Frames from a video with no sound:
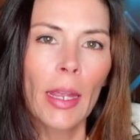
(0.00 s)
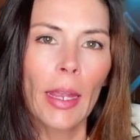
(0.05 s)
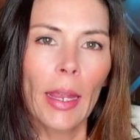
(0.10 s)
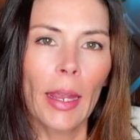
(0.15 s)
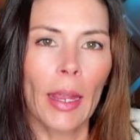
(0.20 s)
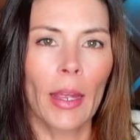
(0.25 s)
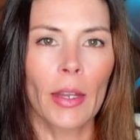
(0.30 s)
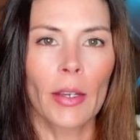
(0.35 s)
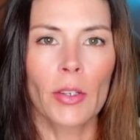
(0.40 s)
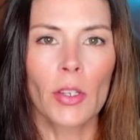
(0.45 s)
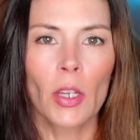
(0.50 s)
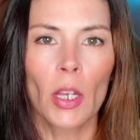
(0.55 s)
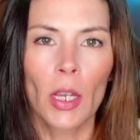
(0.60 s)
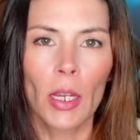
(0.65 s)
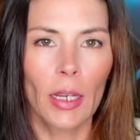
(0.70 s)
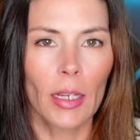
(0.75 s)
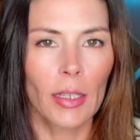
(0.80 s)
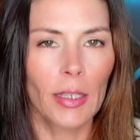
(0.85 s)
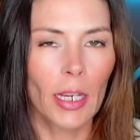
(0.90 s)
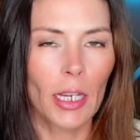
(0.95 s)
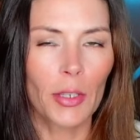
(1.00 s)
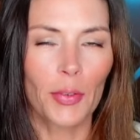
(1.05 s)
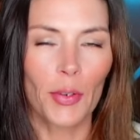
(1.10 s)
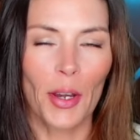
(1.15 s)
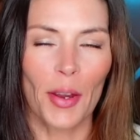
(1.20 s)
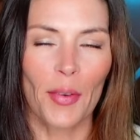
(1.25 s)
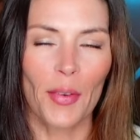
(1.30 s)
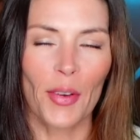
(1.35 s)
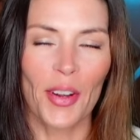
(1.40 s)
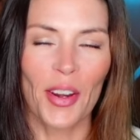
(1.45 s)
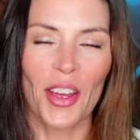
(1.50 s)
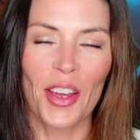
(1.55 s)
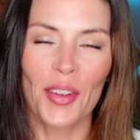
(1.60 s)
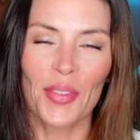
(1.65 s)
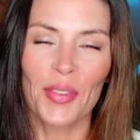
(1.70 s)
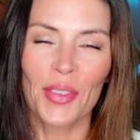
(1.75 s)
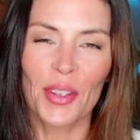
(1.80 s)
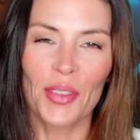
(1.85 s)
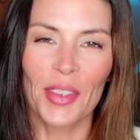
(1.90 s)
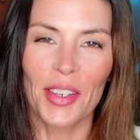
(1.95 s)
and it takes forever to
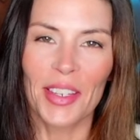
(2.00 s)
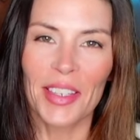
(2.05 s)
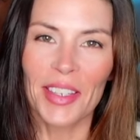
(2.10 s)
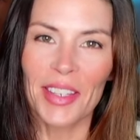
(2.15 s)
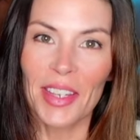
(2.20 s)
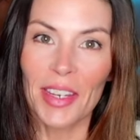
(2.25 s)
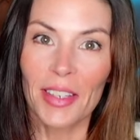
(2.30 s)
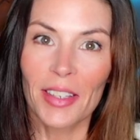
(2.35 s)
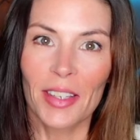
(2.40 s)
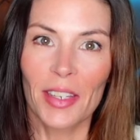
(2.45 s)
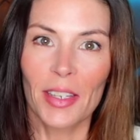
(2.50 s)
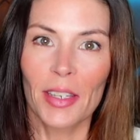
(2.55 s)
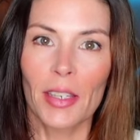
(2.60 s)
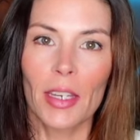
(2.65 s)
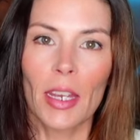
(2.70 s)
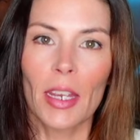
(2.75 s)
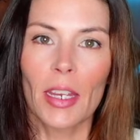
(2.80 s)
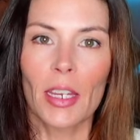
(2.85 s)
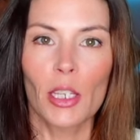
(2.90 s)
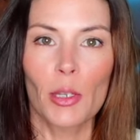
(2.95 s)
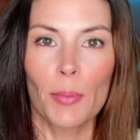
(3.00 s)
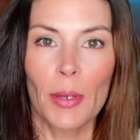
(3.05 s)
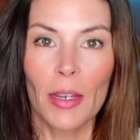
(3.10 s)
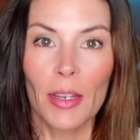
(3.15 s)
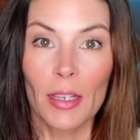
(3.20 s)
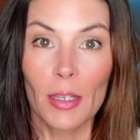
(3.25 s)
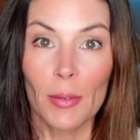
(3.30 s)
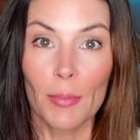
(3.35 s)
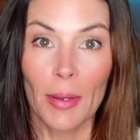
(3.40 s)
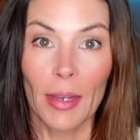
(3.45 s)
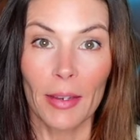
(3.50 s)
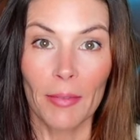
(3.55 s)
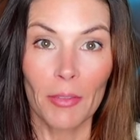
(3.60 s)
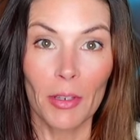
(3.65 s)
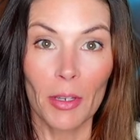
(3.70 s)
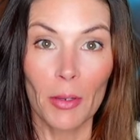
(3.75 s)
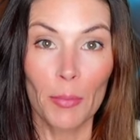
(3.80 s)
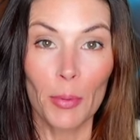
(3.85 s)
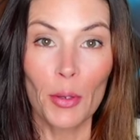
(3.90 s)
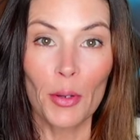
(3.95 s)
offload these things these days because my
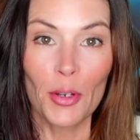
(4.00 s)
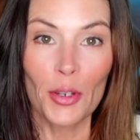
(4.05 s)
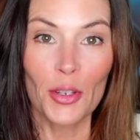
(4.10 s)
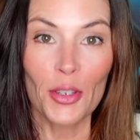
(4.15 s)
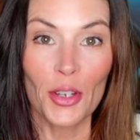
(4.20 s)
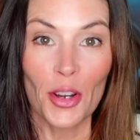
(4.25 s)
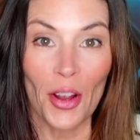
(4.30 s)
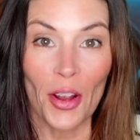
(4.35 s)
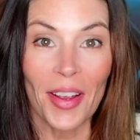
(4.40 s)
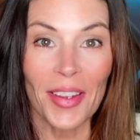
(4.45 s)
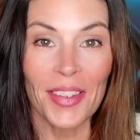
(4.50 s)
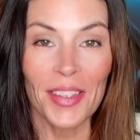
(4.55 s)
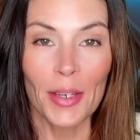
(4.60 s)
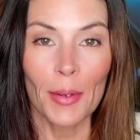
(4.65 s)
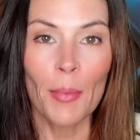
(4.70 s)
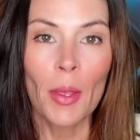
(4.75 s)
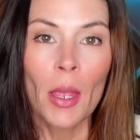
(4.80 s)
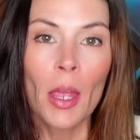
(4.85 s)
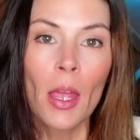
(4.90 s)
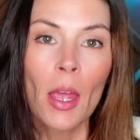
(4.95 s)
computers are awesome.